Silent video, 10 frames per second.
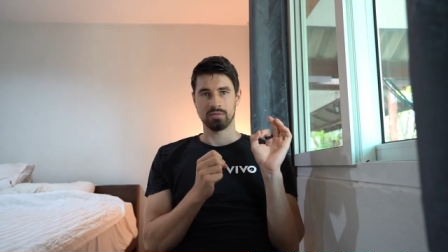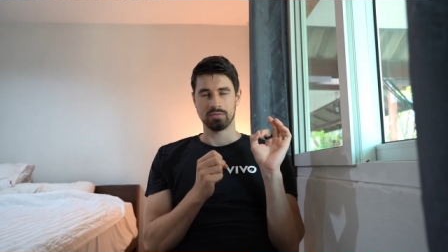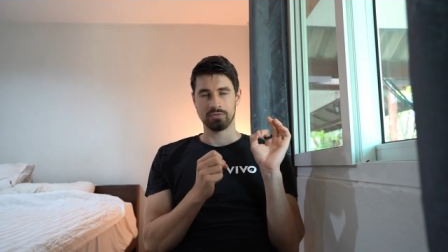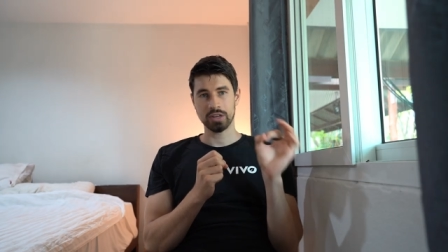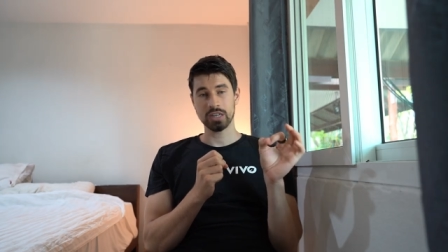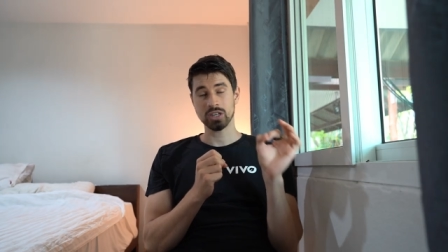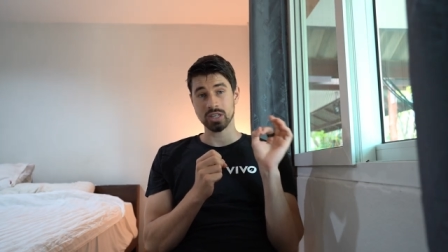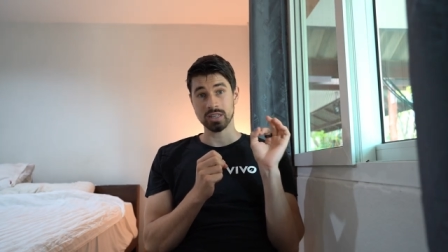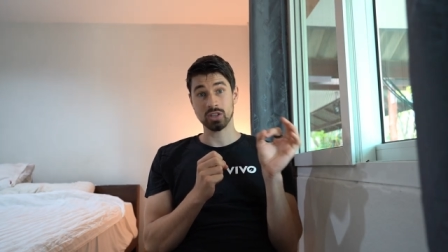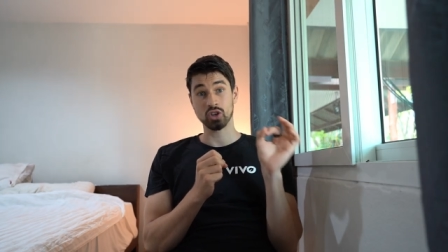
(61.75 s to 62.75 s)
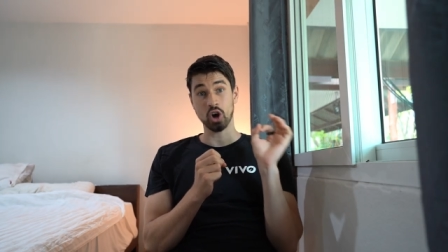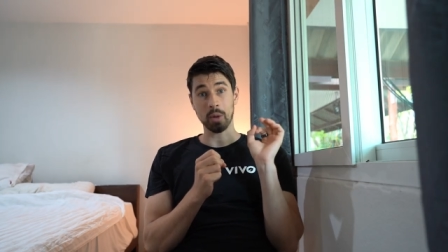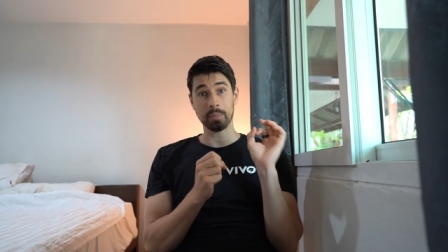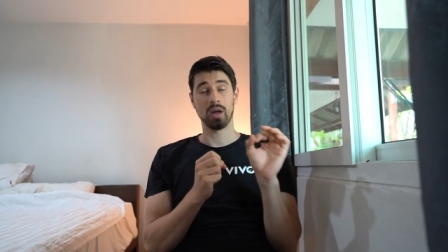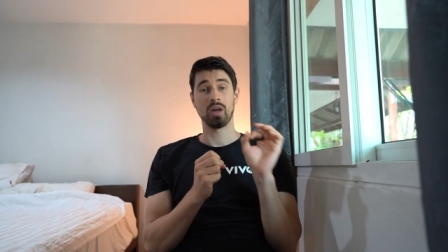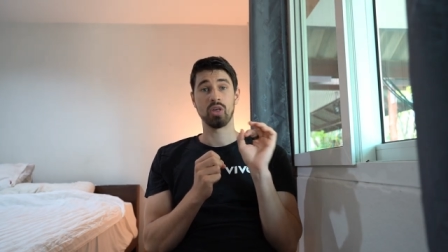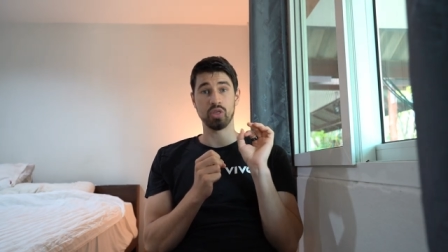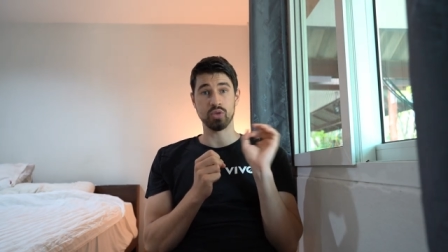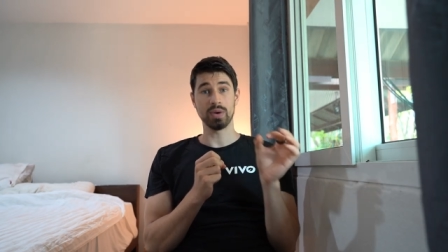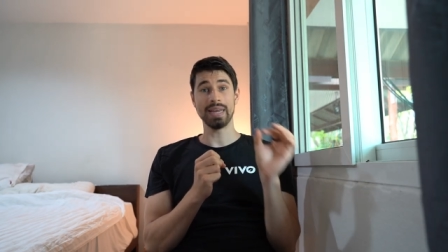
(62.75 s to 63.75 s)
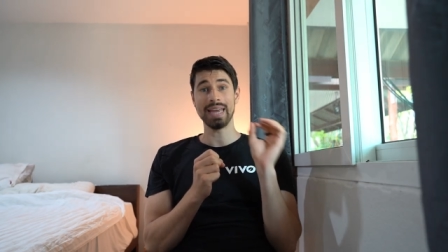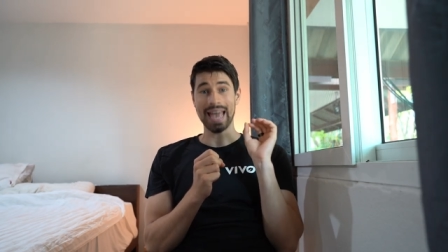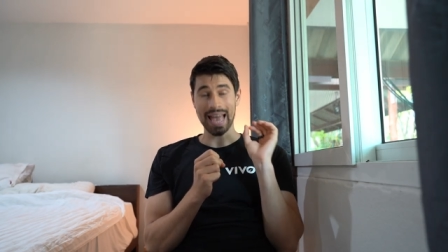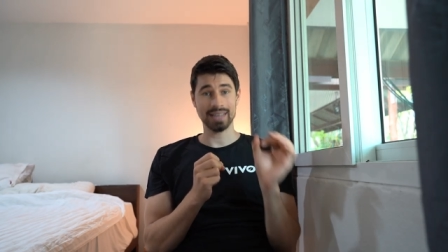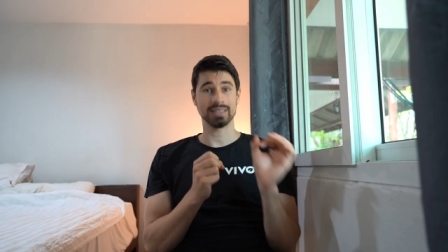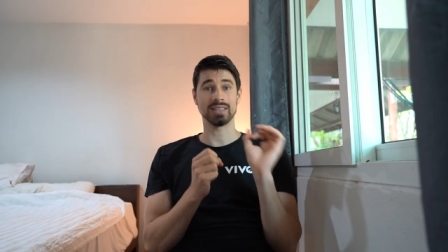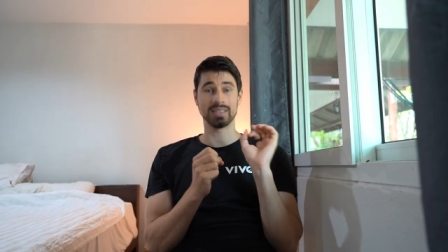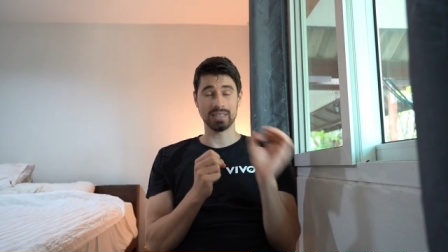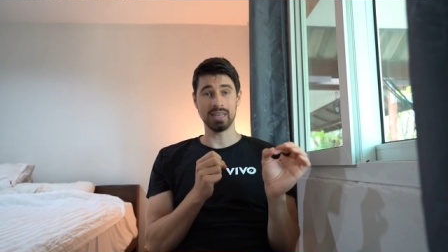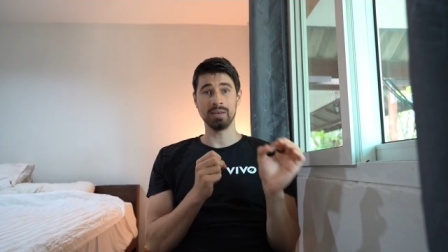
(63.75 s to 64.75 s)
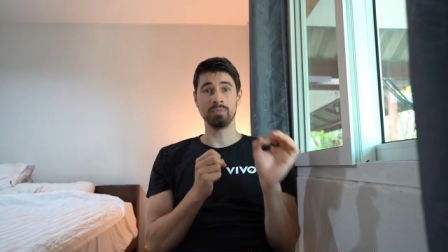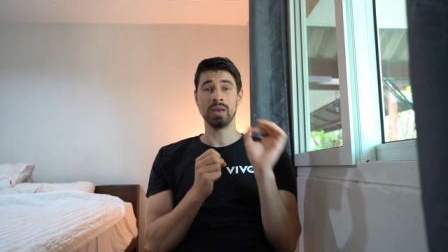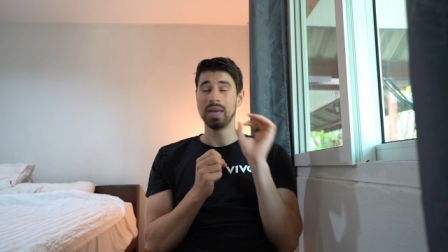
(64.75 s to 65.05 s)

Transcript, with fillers: finished in the top three as a team.